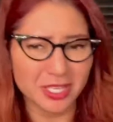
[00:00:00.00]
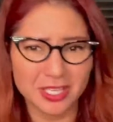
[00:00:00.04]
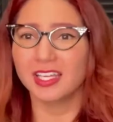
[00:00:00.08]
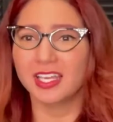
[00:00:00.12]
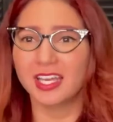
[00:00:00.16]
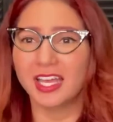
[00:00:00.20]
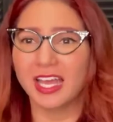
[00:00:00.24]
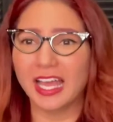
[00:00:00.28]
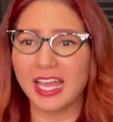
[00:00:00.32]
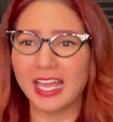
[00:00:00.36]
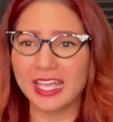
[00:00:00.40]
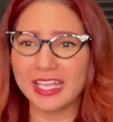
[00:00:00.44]

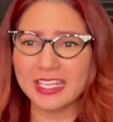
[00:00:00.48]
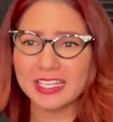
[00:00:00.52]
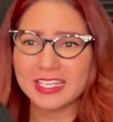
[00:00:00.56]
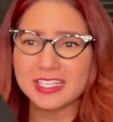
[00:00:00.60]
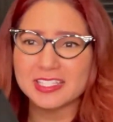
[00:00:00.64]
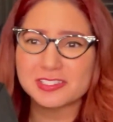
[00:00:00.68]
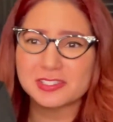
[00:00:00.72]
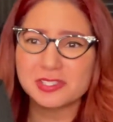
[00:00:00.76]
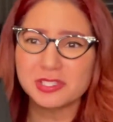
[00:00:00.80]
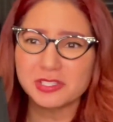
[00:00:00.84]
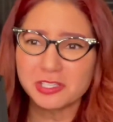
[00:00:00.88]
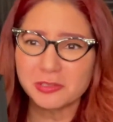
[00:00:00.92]
And
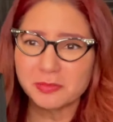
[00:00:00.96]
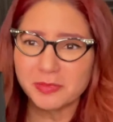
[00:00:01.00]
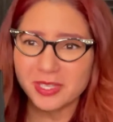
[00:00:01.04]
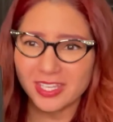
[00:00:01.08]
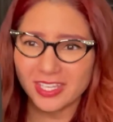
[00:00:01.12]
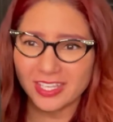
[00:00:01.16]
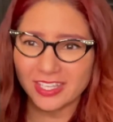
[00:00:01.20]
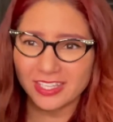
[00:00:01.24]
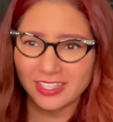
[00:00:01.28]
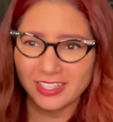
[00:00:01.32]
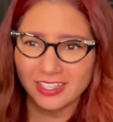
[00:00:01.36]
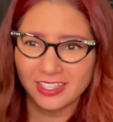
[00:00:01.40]
it took
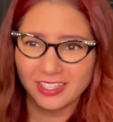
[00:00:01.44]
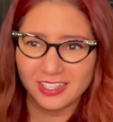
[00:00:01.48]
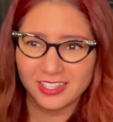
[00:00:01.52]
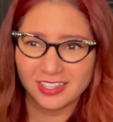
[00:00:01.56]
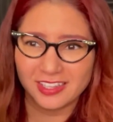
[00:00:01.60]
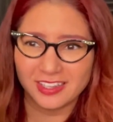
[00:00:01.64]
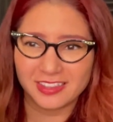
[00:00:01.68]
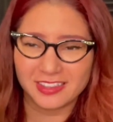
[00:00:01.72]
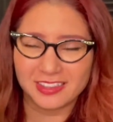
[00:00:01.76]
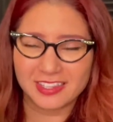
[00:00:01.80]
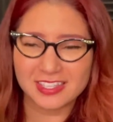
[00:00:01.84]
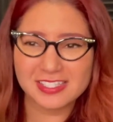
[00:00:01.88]
me
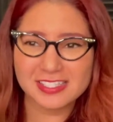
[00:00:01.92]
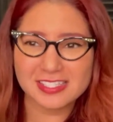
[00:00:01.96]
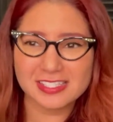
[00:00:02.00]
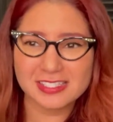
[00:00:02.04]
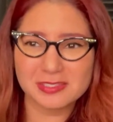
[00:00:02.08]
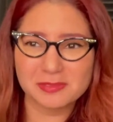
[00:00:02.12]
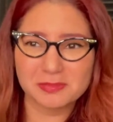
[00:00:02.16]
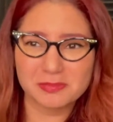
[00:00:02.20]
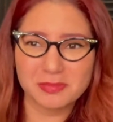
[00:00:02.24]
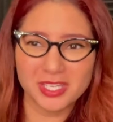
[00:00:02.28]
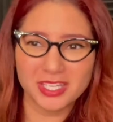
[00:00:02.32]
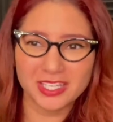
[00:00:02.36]

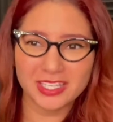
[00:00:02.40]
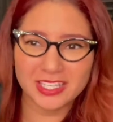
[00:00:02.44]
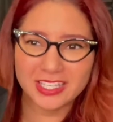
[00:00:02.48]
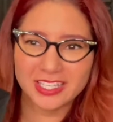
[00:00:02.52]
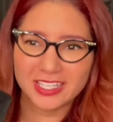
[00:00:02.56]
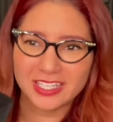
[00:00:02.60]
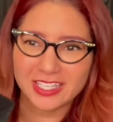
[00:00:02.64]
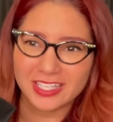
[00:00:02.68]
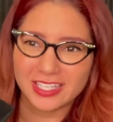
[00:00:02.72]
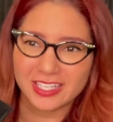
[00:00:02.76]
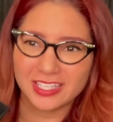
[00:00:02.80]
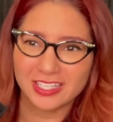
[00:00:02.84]
this
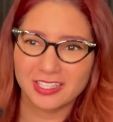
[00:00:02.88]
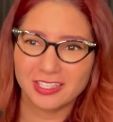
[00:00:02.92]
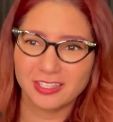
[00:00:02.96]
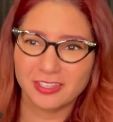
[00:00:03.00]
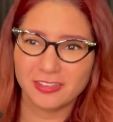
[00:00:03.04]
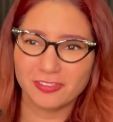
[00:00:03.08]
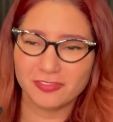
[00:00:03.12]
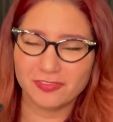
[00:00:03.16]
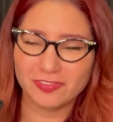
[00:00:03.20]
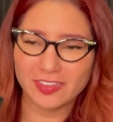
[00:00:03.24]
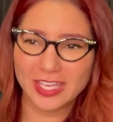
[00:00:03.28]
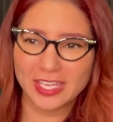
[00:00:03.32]
many
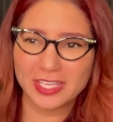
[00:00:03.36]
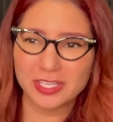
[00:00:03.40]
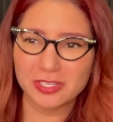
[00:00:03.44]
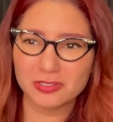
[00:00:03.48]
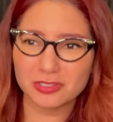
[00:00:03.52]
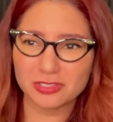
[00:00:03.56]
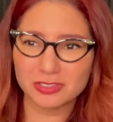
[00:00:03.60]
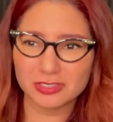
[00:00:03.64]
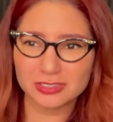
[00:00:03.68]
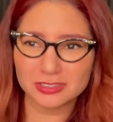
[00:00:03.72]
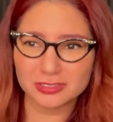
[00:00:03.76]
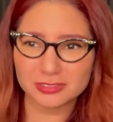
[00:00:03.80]

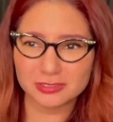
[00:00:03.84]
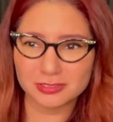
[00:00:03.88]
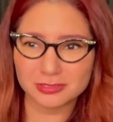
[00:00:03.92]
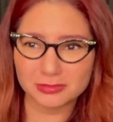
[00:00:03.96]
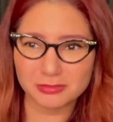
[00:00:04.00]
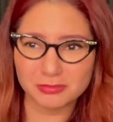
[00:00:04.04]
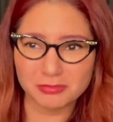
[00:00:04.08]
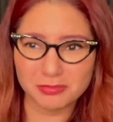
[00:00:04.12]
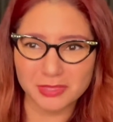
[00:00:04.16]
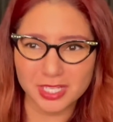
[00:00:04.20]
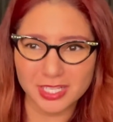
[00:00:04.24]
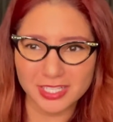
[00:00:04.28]
failed
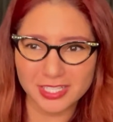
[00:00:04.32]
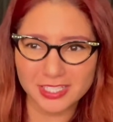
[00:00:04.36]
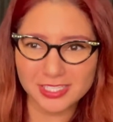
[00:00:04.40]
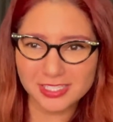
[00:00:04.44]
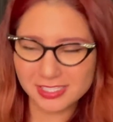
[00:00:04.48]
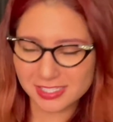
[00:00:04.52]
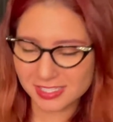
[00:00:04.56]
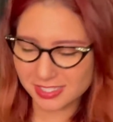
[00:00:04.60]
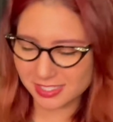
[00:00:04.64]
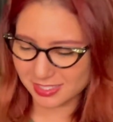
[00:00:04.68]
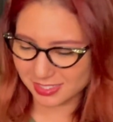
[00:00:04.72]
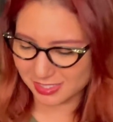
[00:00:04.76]

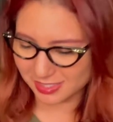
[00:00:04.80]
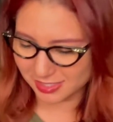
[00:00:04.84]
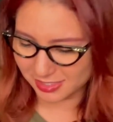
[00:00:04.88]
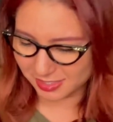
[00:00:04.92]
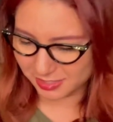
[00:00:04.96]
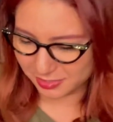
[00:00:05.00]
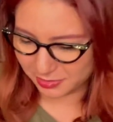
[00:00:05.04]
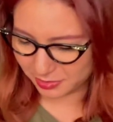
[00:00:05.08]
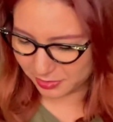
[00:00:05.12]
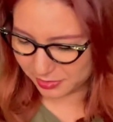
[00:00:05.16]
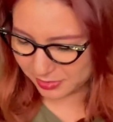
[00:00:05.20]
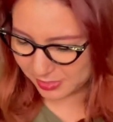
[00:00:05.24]
mugs,
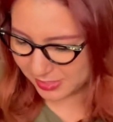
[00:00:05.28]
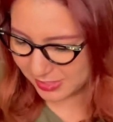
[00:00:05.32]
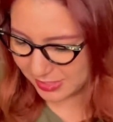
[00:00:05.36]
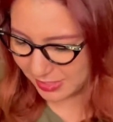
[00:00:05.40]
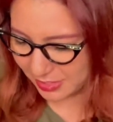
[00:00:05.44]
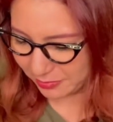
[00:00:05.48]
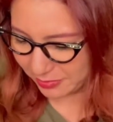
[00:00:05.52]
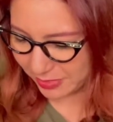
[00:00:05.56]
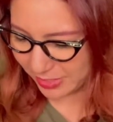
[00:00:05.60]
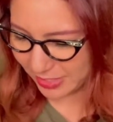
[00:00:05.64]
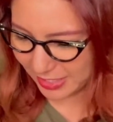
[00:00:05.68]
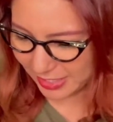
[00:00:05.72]
so let's see,
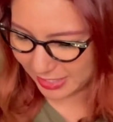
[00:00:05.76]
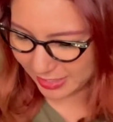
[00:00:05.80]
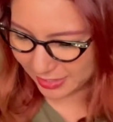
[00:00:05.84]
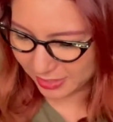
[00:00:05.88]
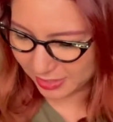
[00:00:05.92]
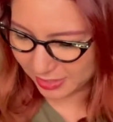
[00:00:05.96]
we got